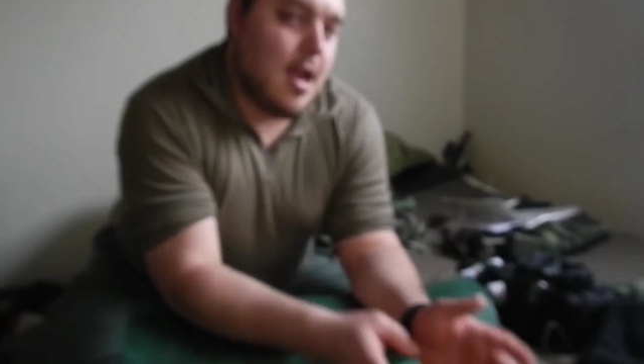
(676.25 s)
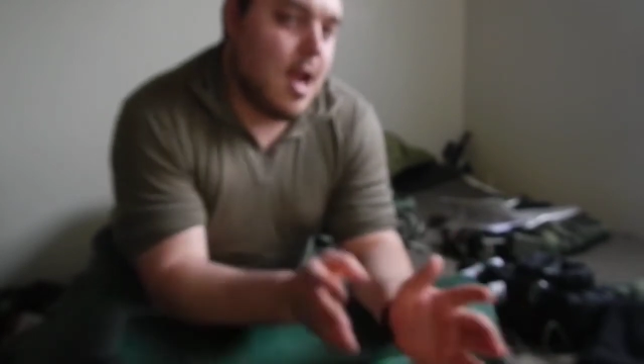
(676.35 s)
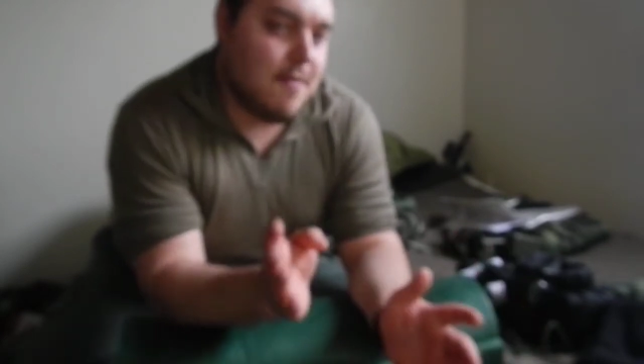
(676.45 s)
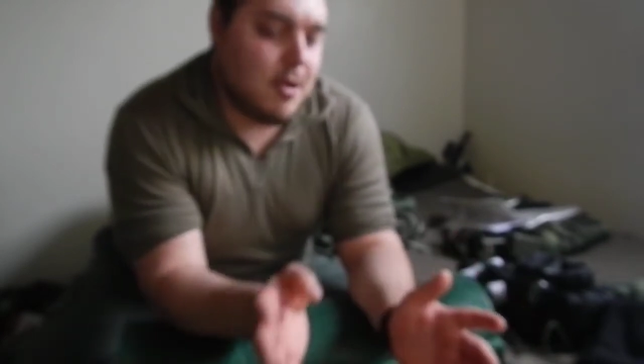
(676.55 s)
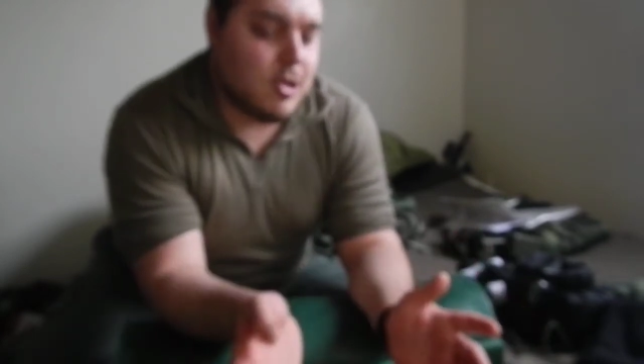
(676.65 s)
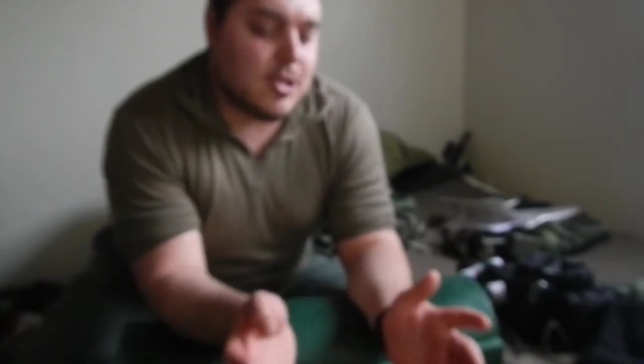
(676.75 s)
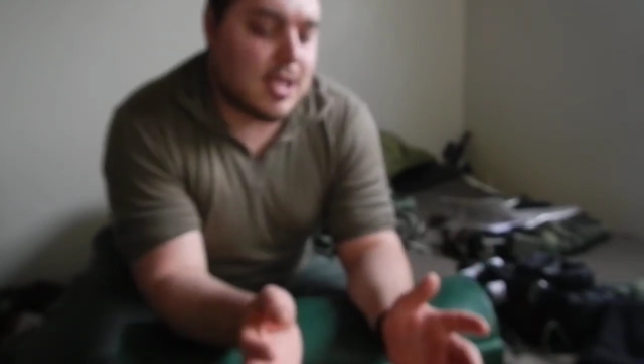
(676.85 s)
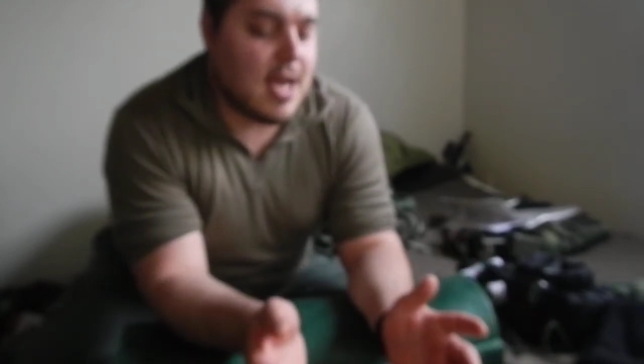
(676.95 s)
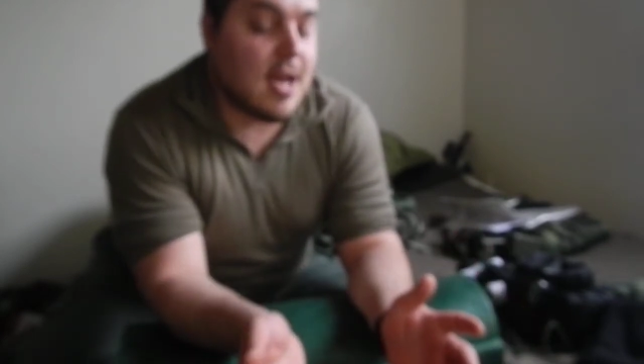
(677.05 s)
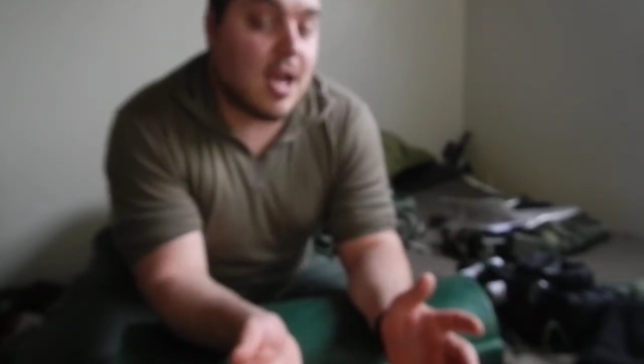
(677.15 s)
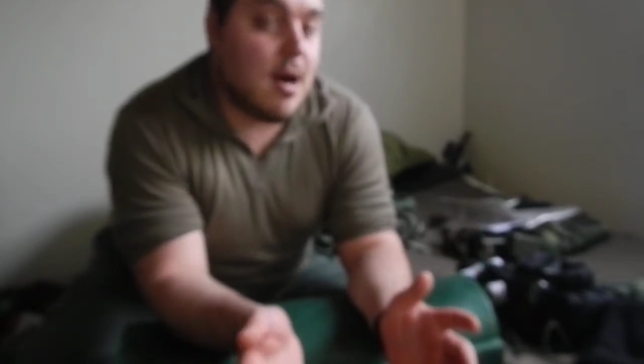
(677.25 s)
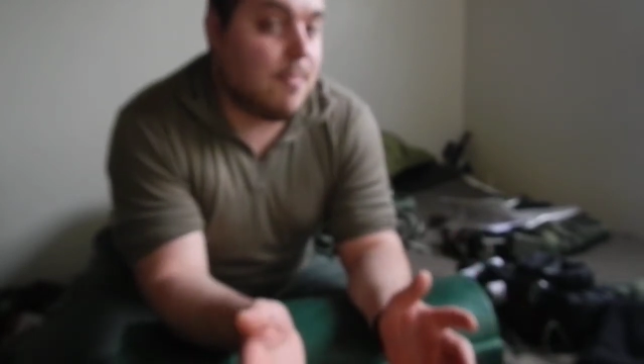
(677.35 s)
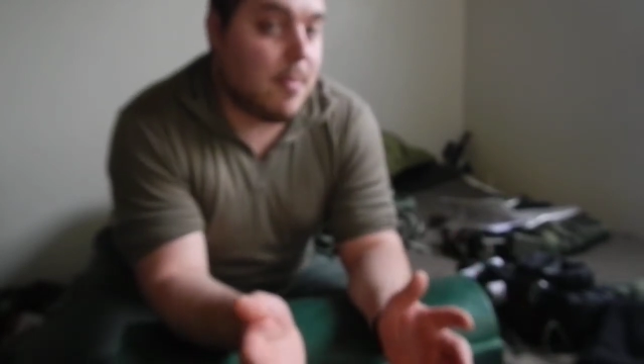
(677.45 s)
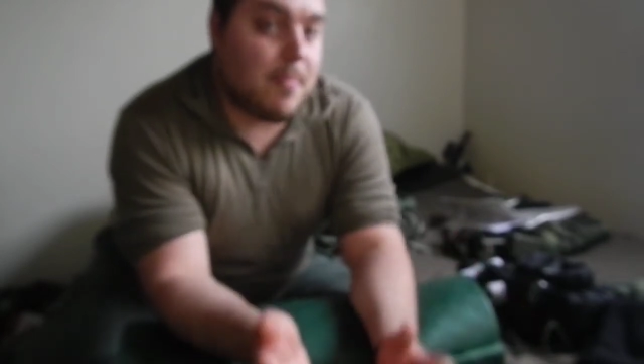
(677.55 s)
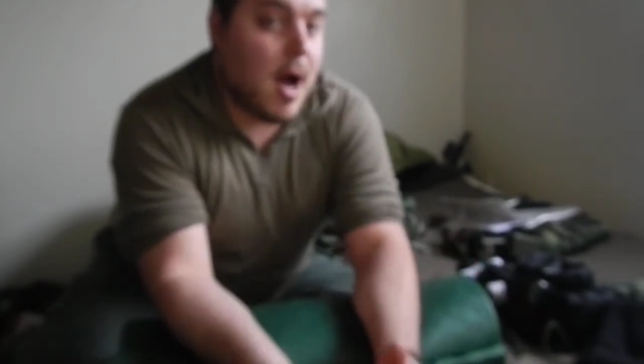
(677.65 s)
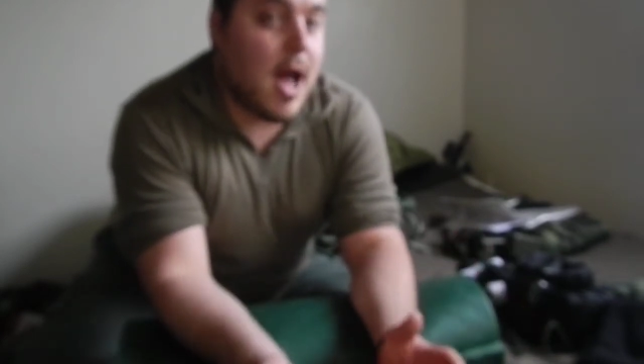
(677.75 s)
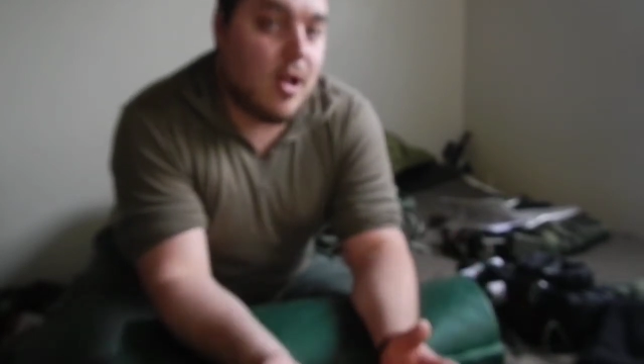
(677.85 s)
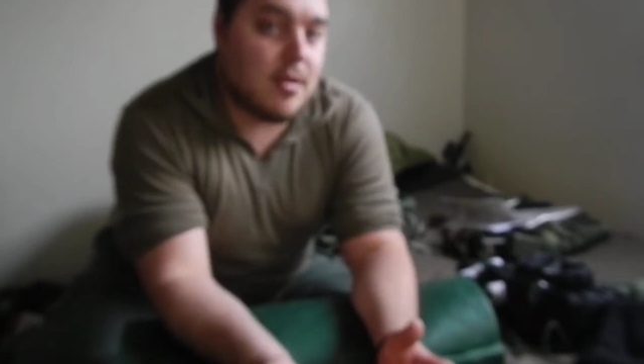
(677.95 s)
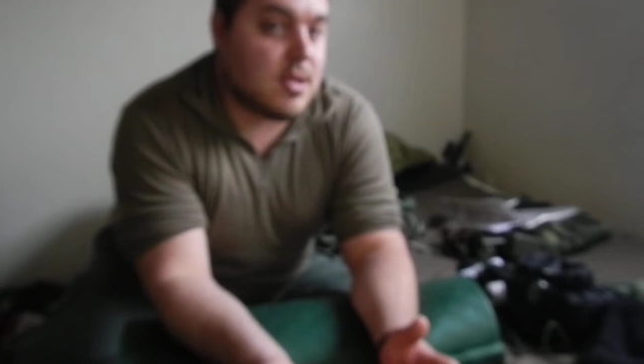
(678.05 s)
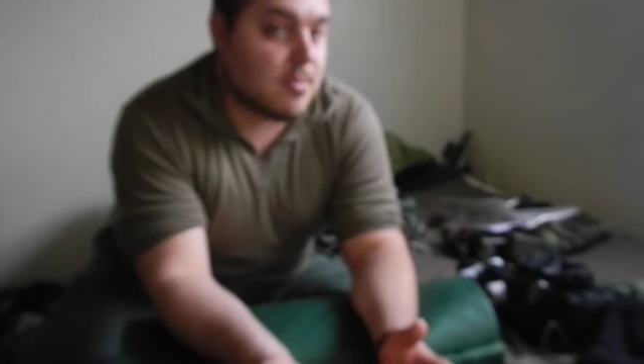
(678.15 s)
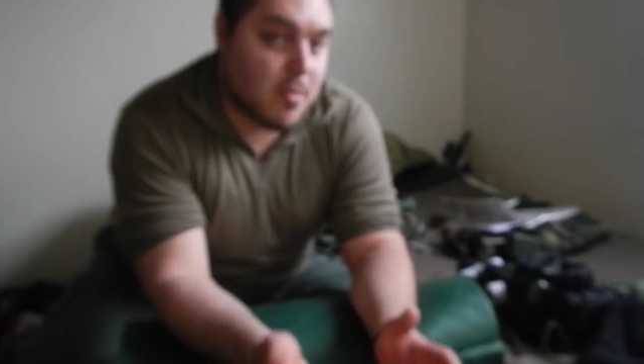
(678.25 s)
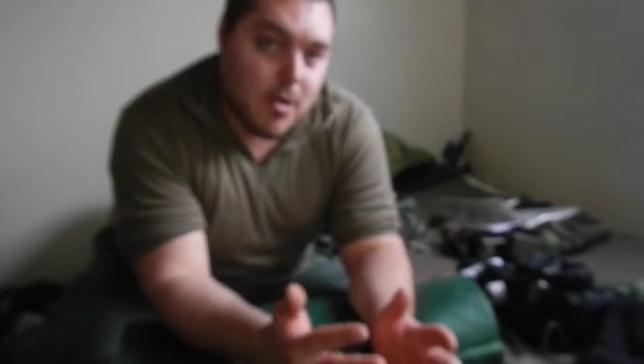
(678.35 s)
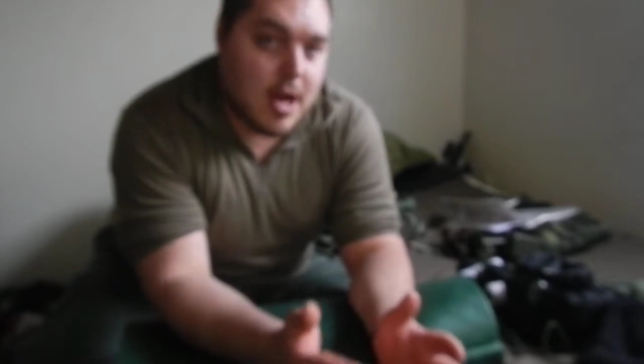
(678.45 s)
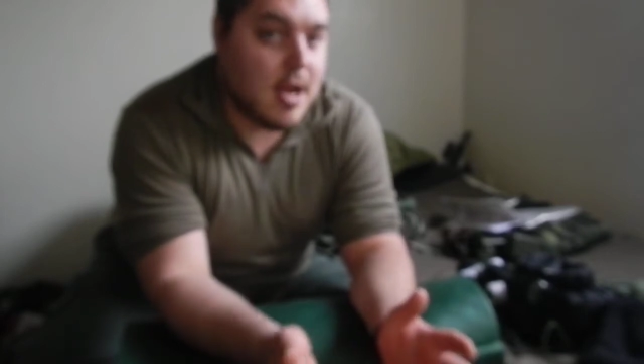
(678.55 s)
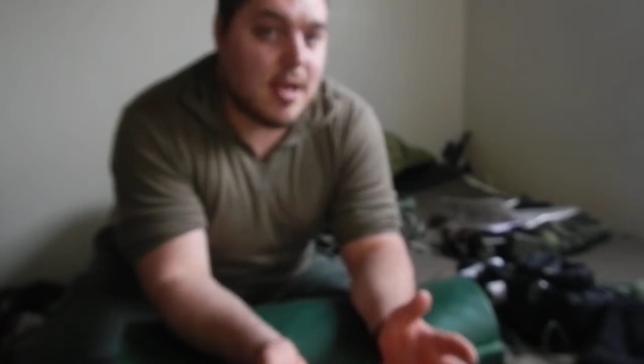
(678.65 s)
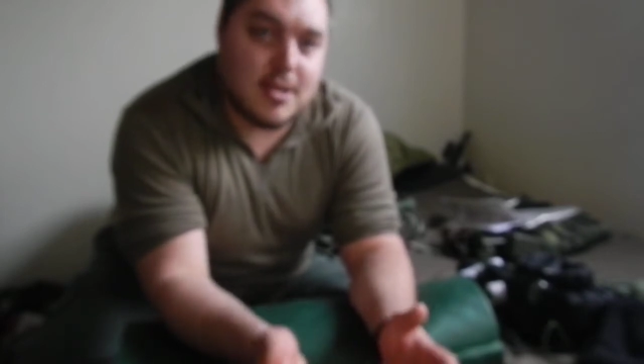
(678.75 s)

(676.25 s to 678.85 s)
If you just kick up a pile of debris